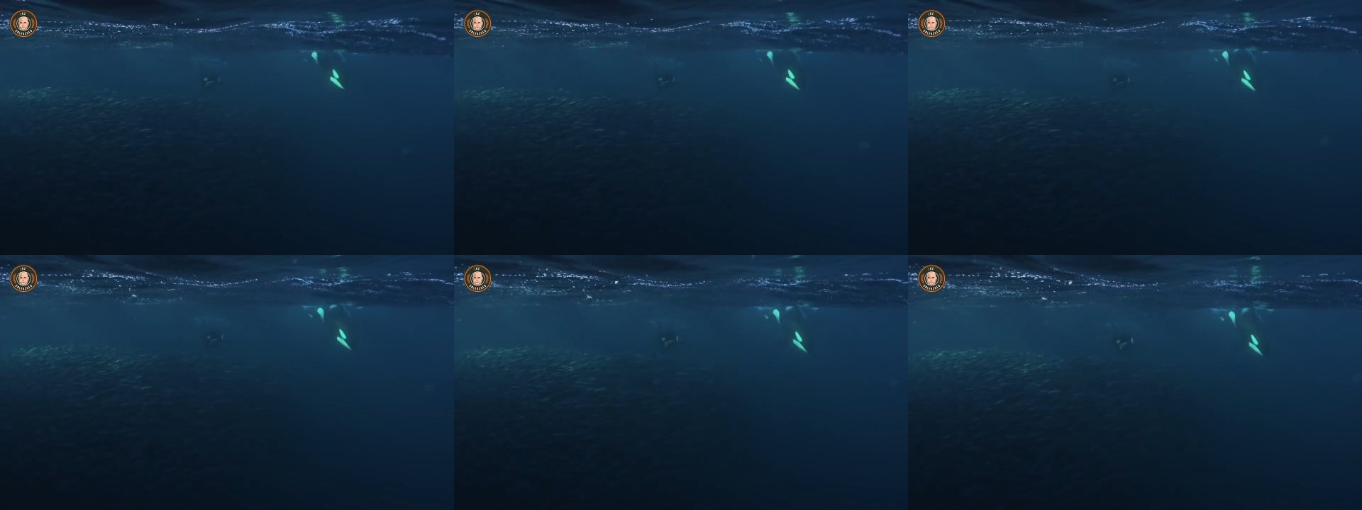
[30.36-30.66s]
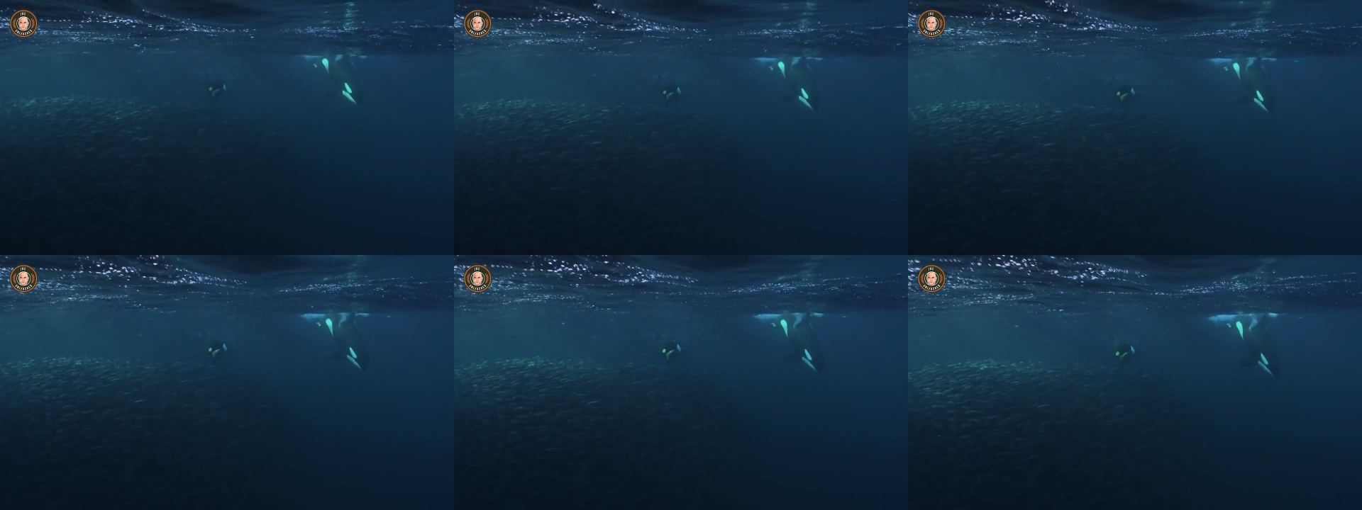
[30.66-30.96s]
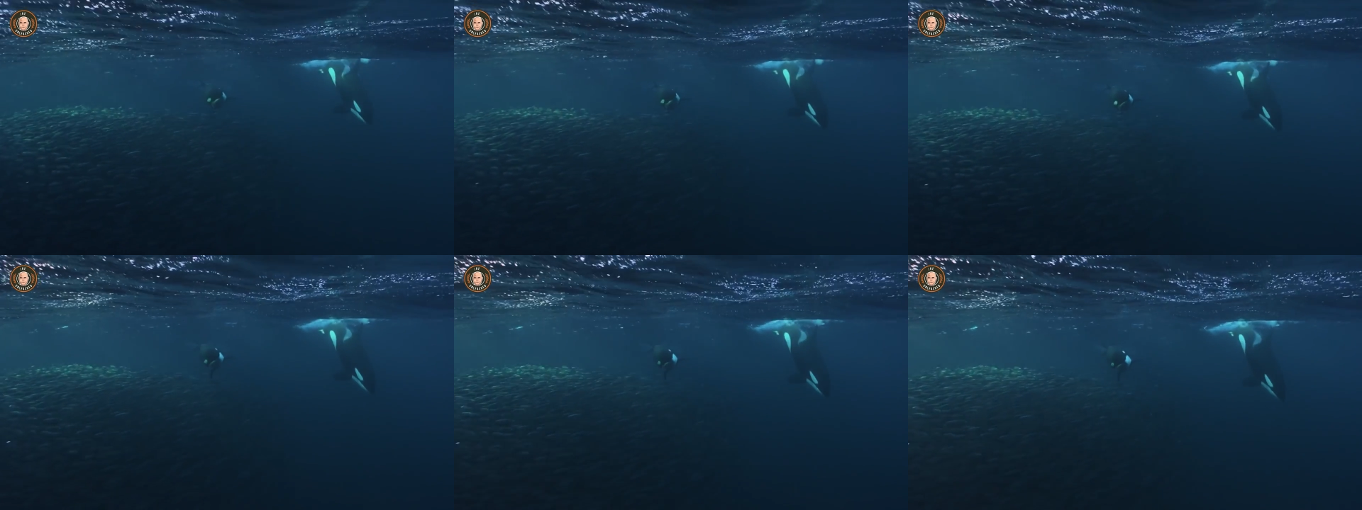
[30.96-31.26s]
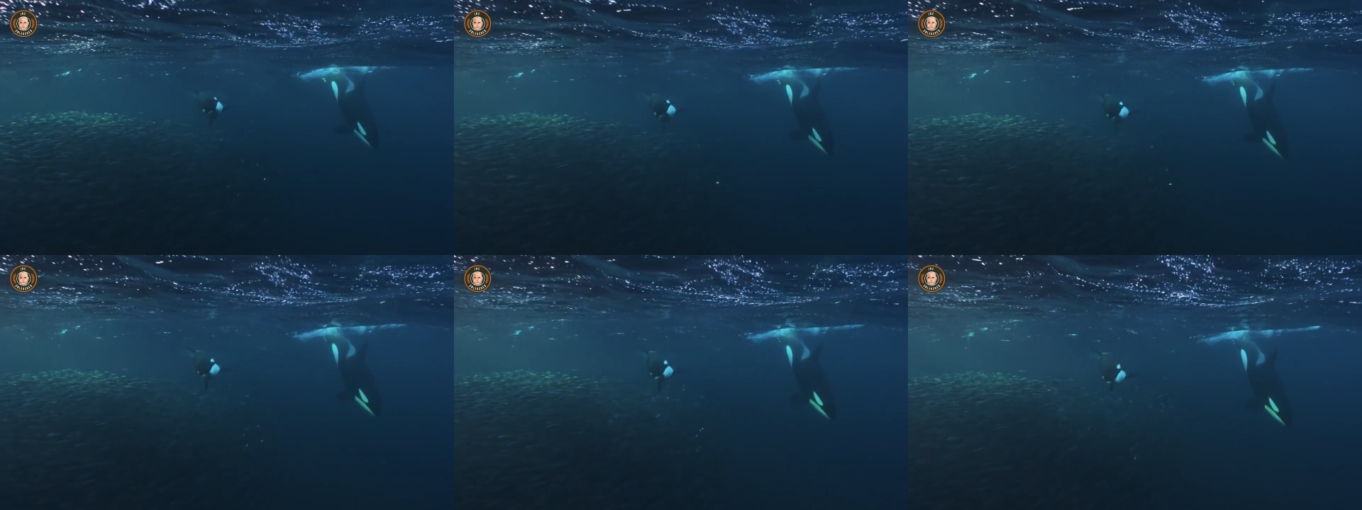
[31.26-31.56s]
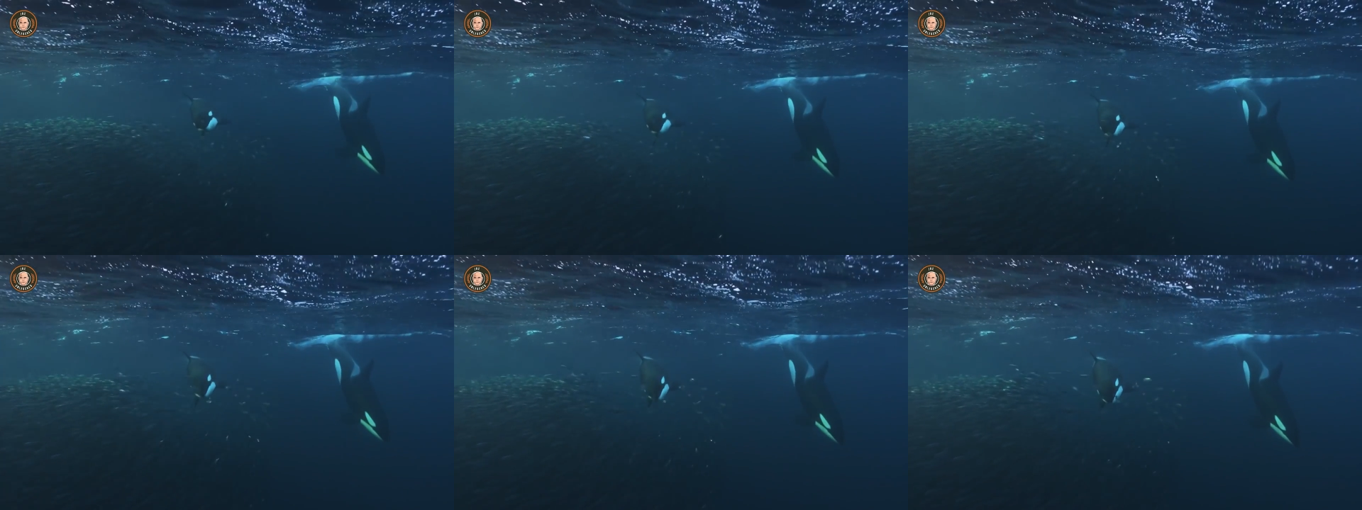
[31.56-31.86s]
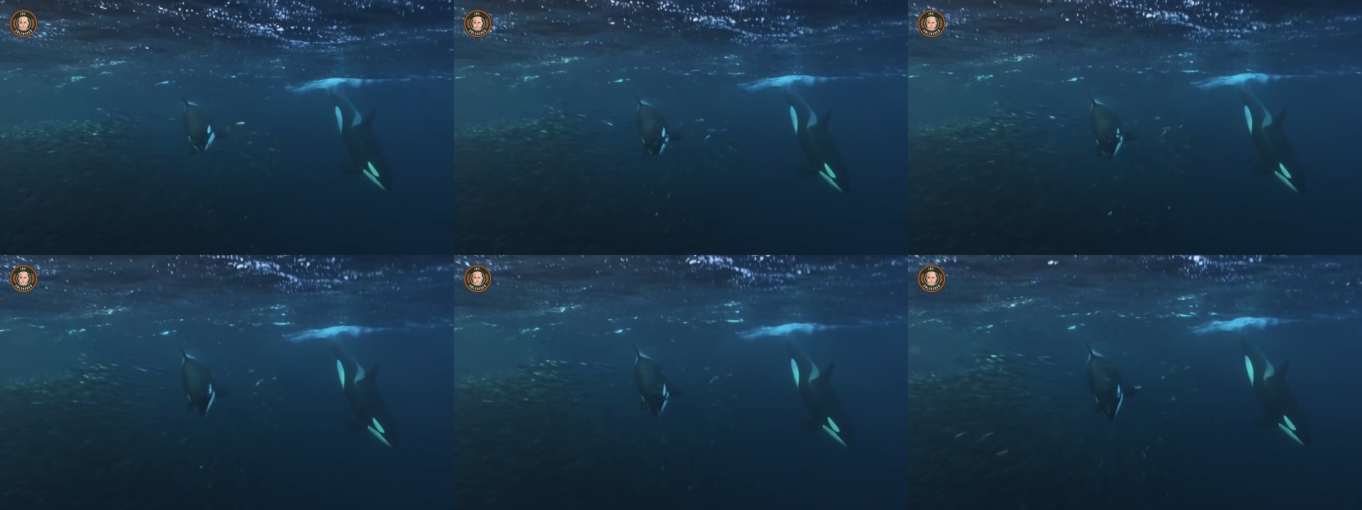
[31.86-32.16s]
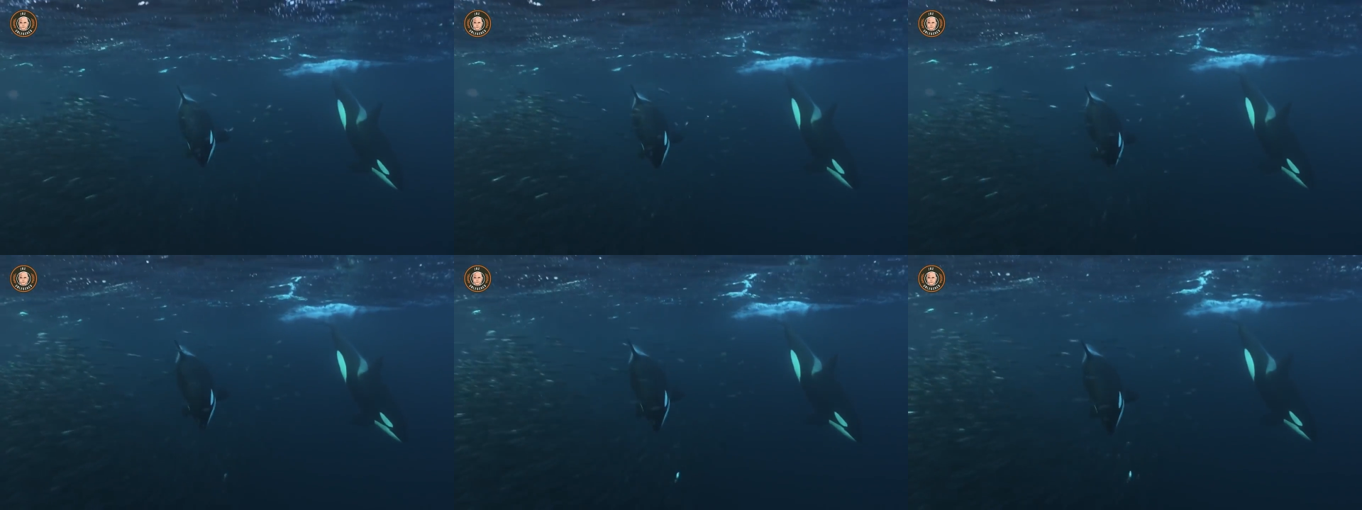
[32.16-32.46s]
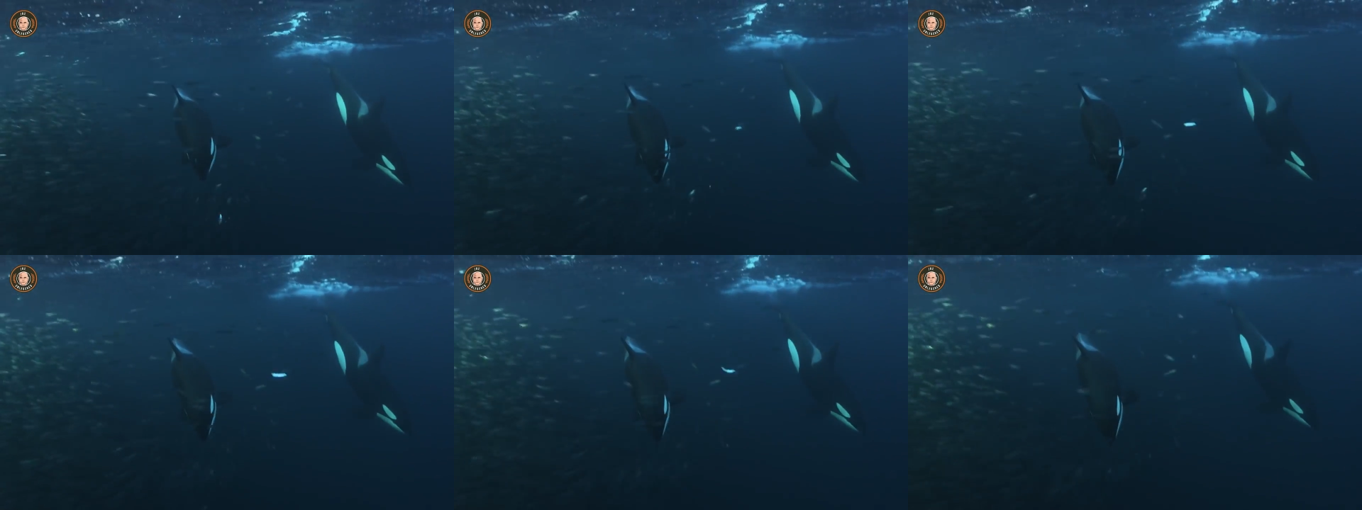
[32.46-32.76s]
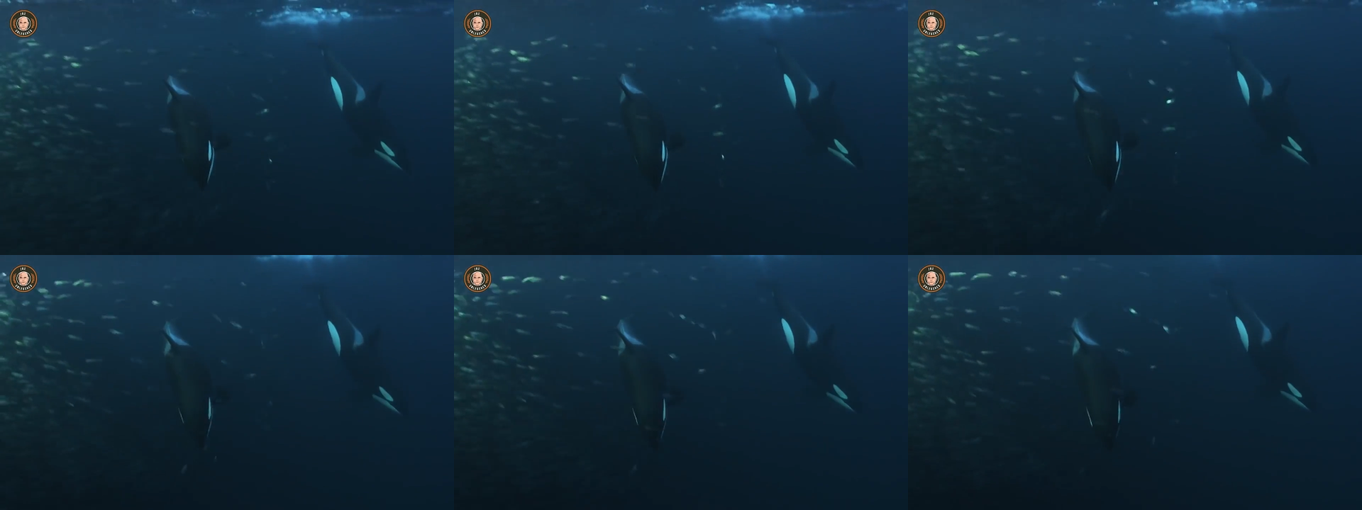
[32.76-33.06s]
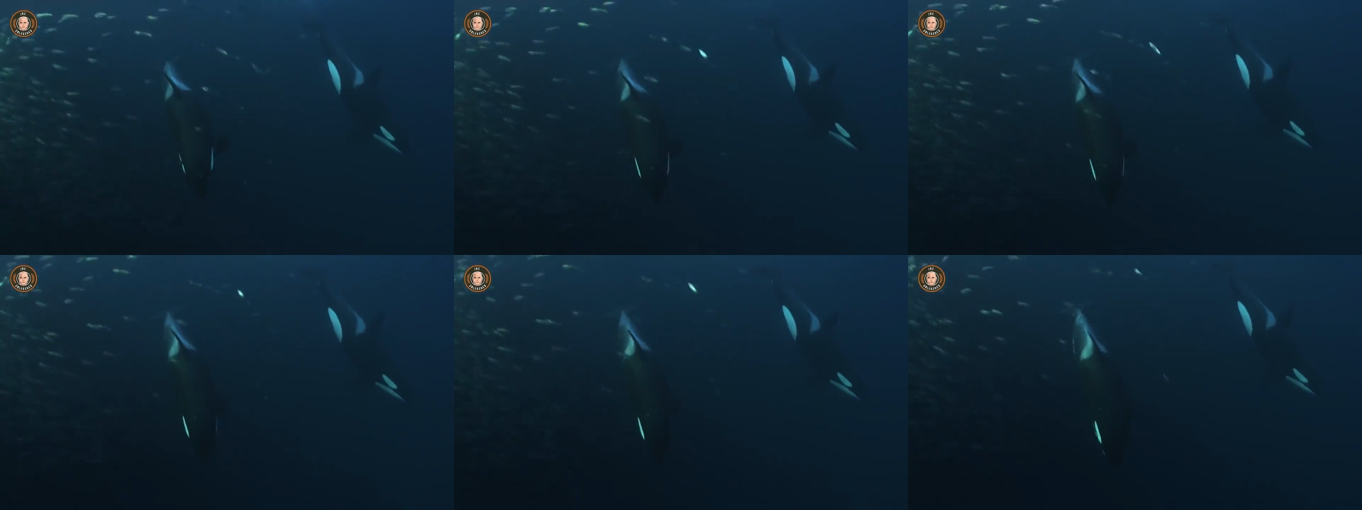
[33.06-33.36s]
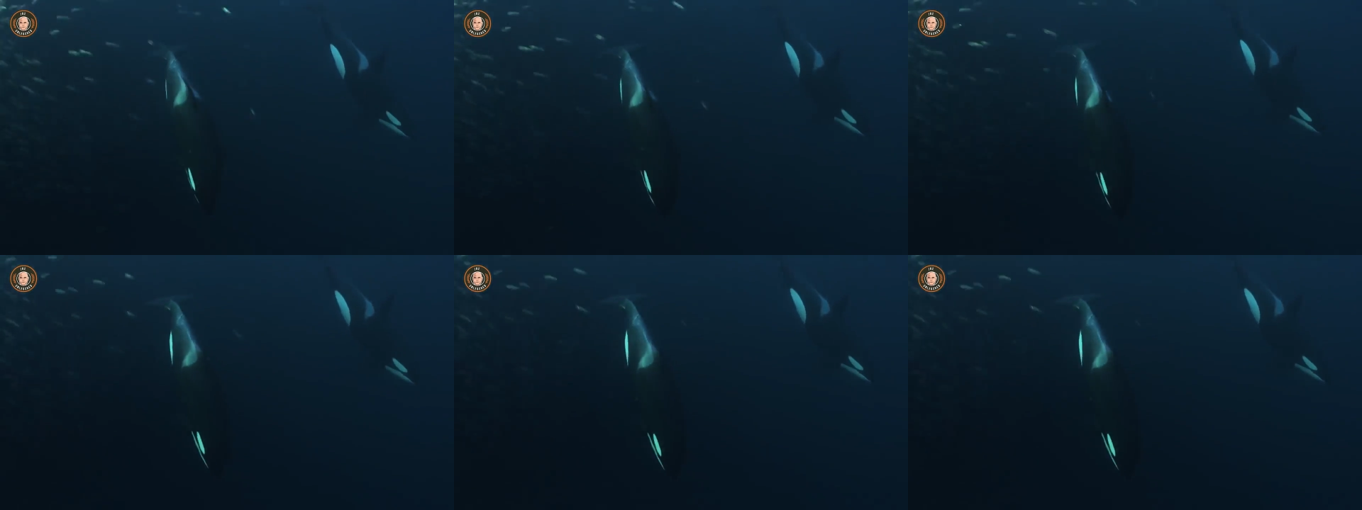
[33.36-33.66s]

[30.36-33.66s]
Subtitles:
No face is visible, so there are no lips to read.